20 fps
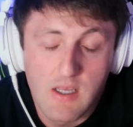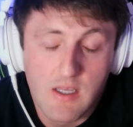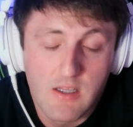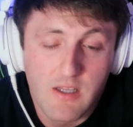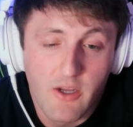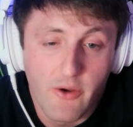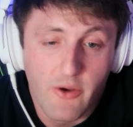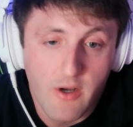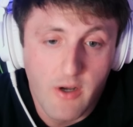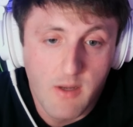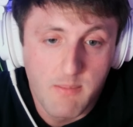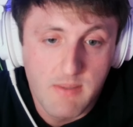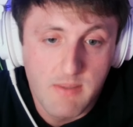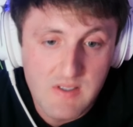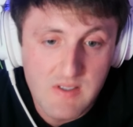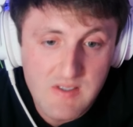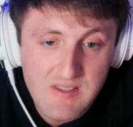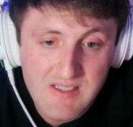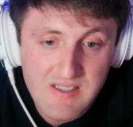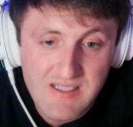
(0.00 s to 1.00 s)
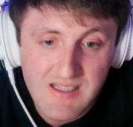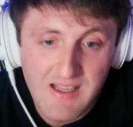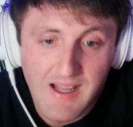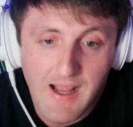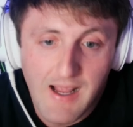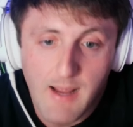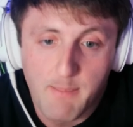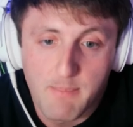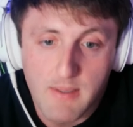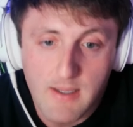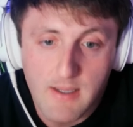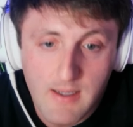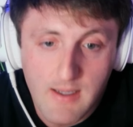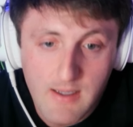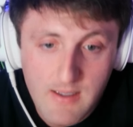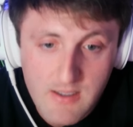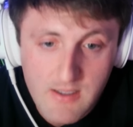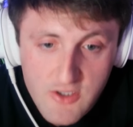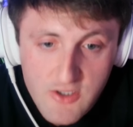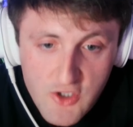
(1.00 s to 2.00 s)
They're going to be slapping
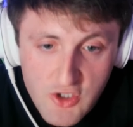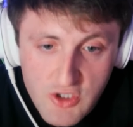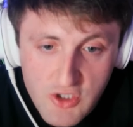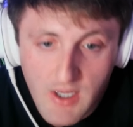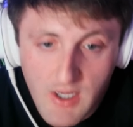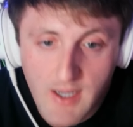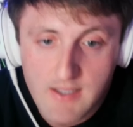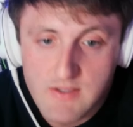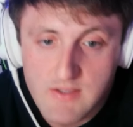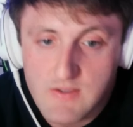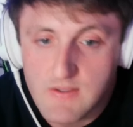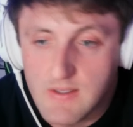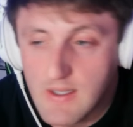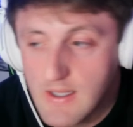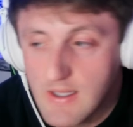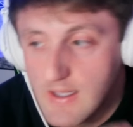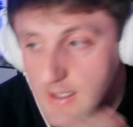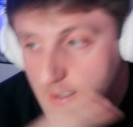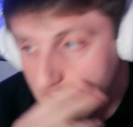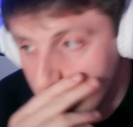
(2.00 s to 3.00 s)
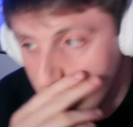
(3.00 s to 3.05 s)
shots tonight.